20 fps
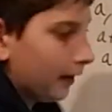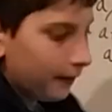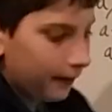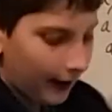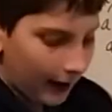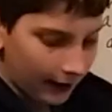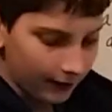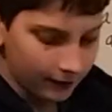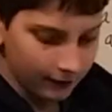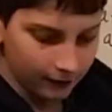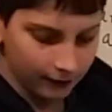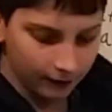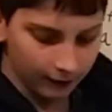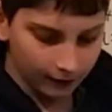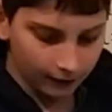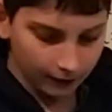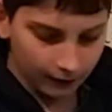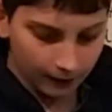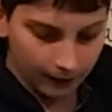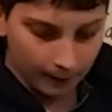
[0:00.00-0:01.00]
Then,
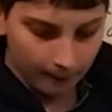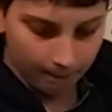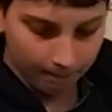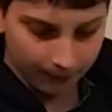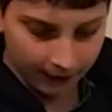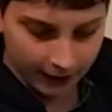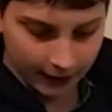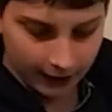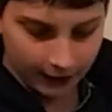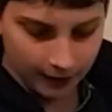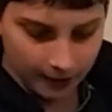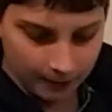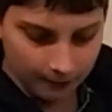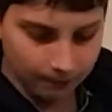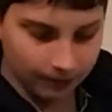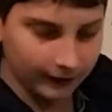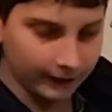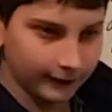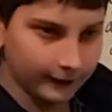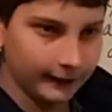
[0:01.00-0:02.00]
b
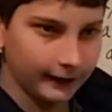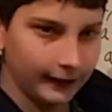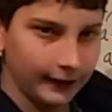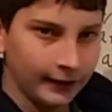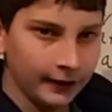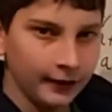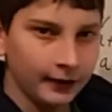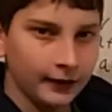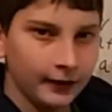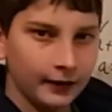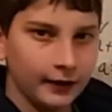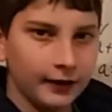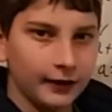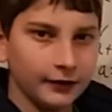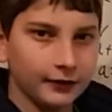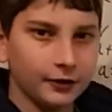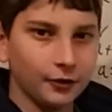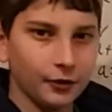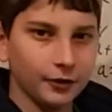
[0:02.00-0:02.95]
plus c is